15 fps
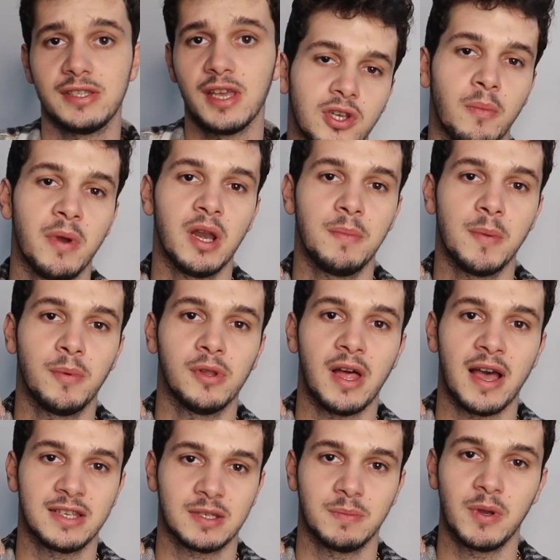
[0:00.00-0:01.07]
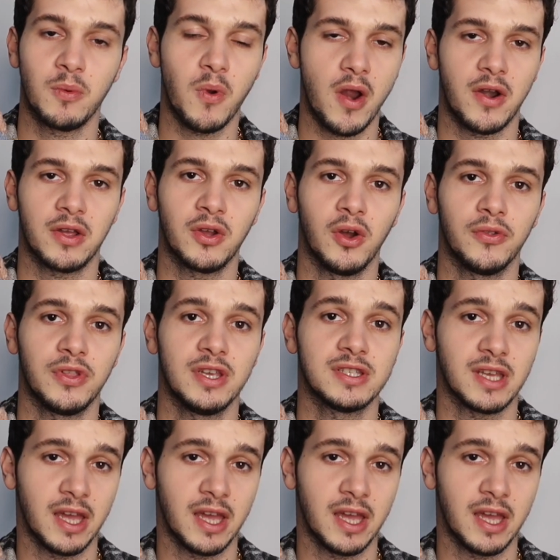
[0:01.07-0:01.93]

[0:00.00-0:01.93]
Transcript: So many people ask me where I got this,